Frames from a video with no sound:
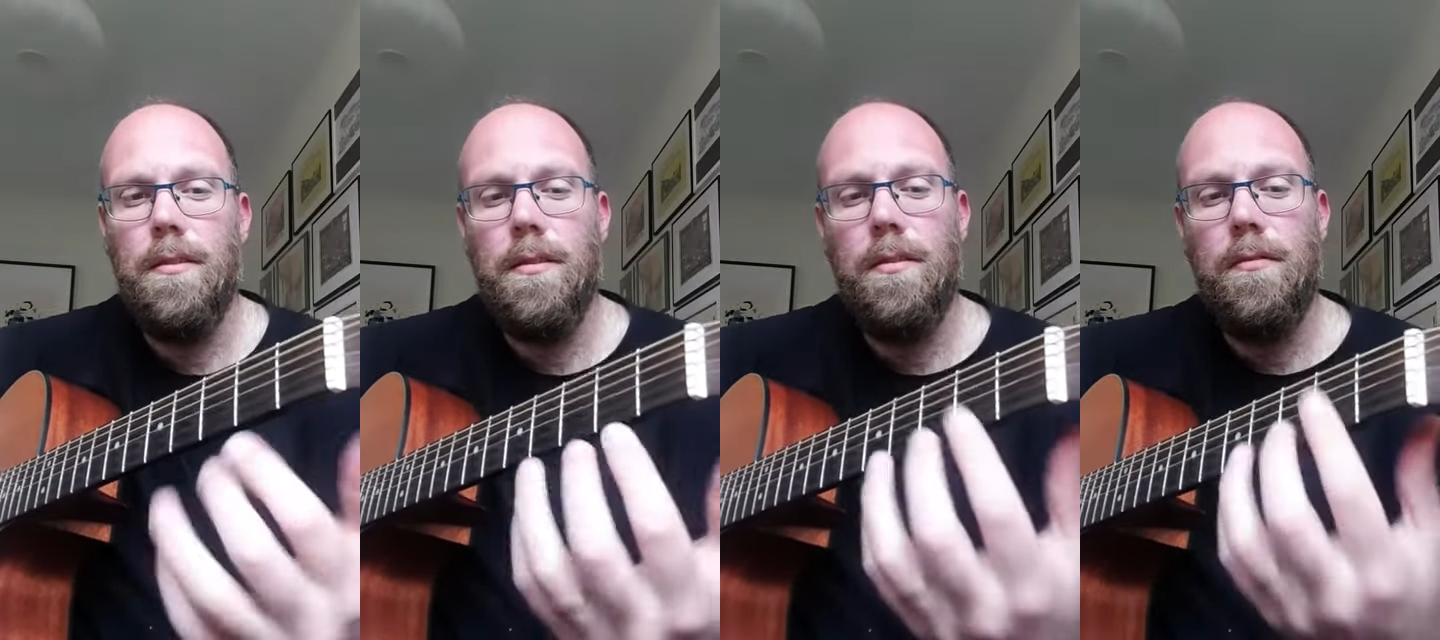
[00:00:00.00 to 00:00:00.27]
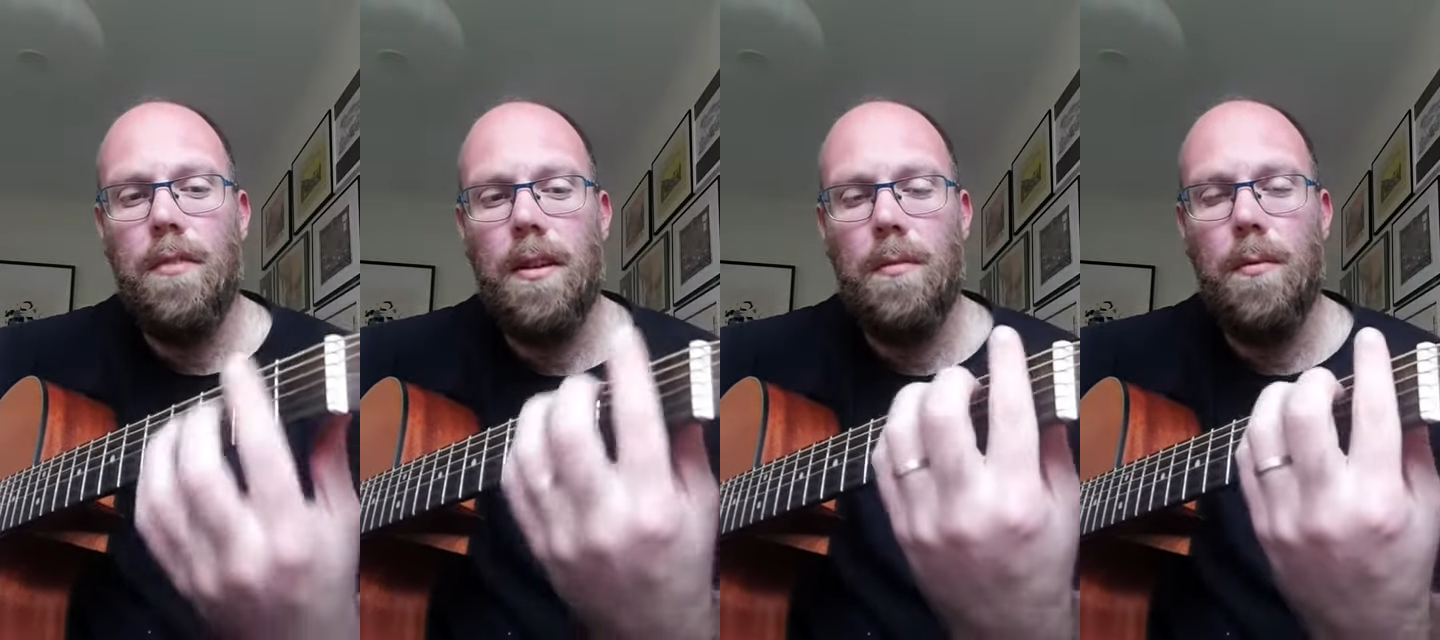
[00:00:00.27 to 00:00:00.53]

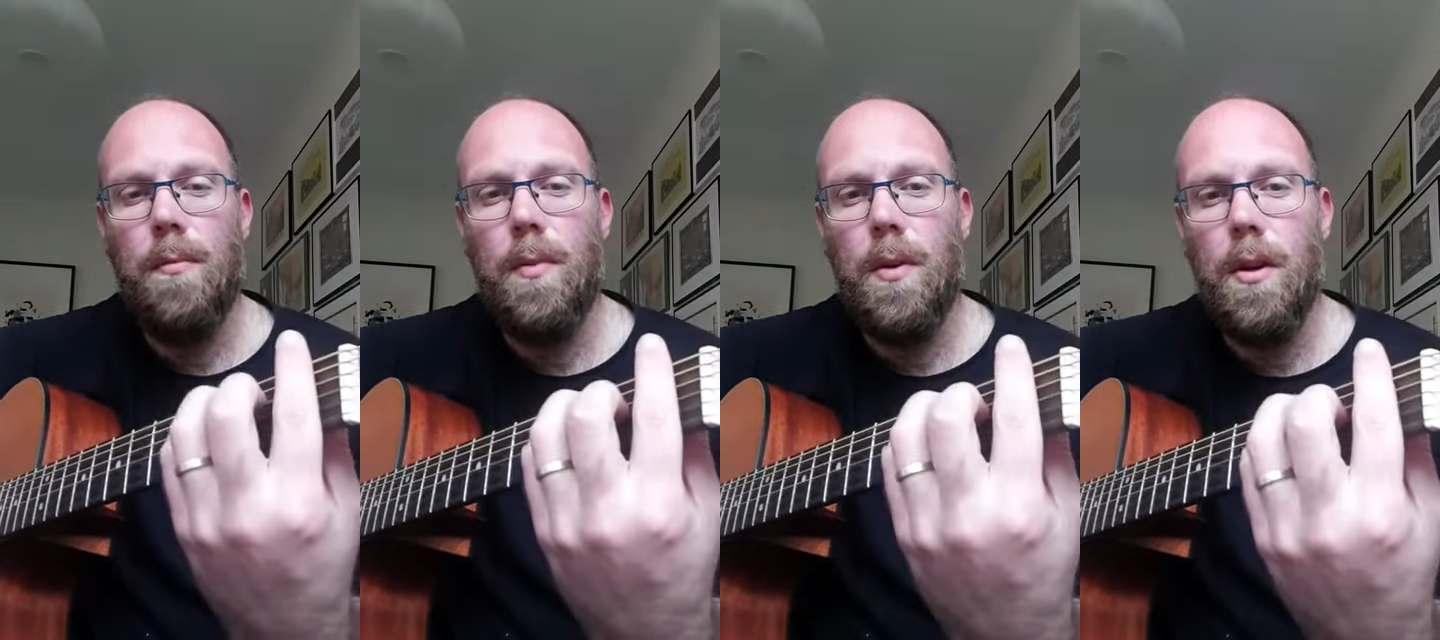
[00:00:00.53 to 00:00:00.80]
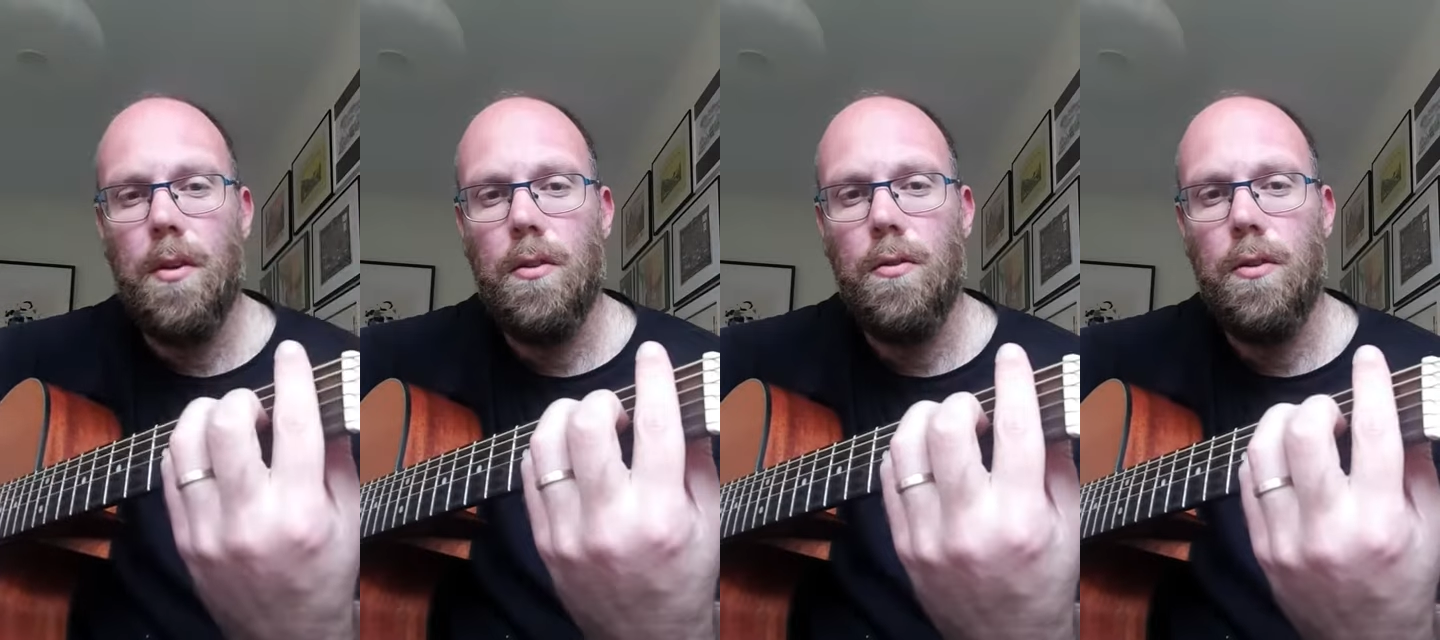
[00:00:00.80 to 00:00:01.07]
strumming with
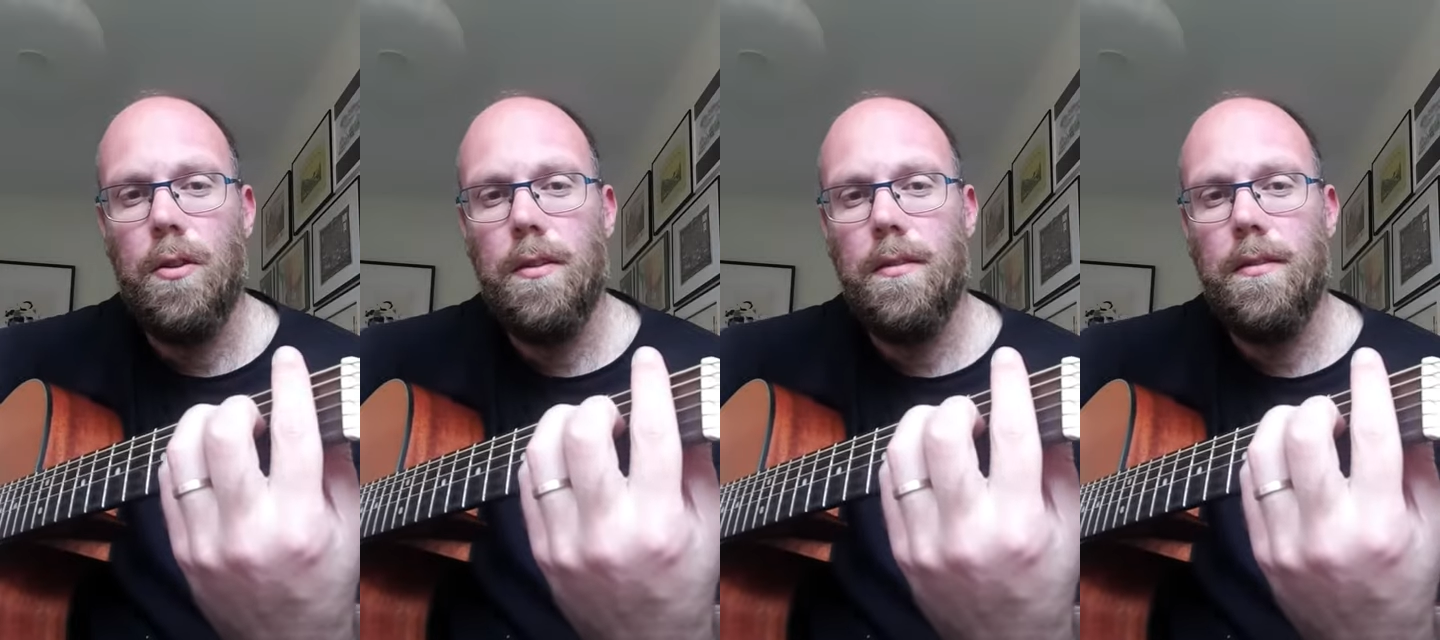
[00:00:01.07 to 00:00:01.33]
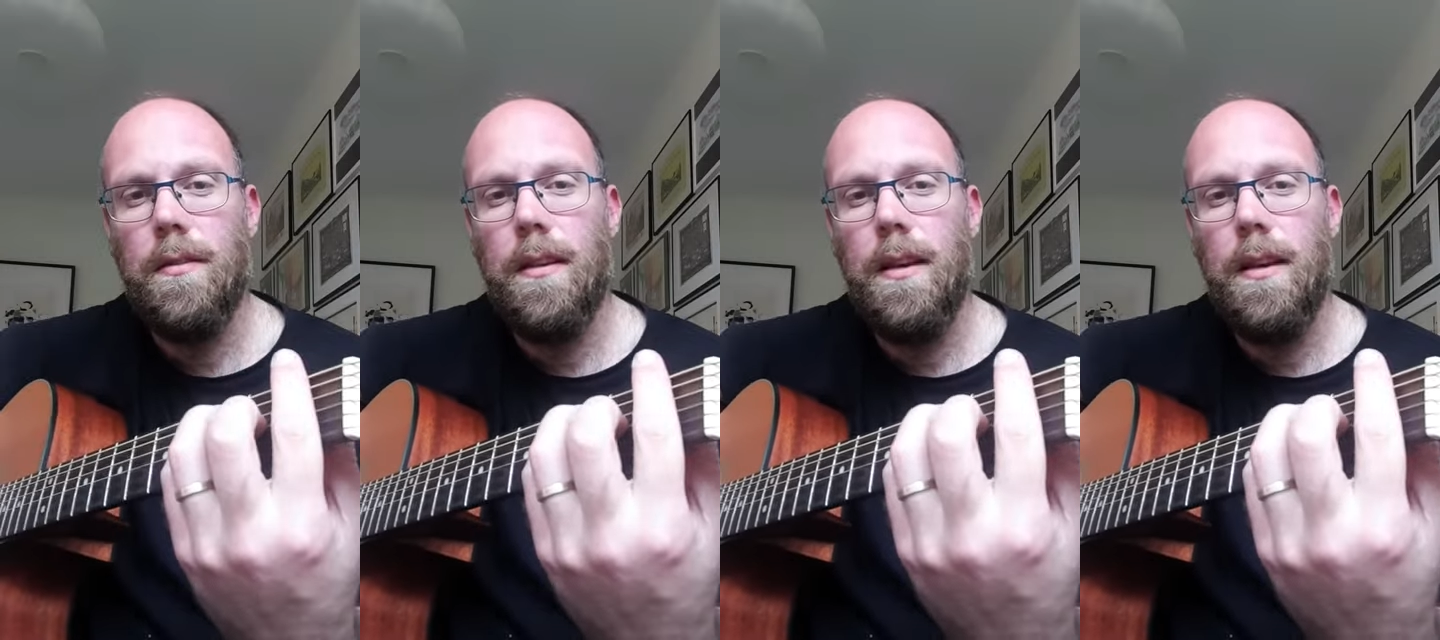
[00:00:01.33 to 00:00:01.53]
bar chords,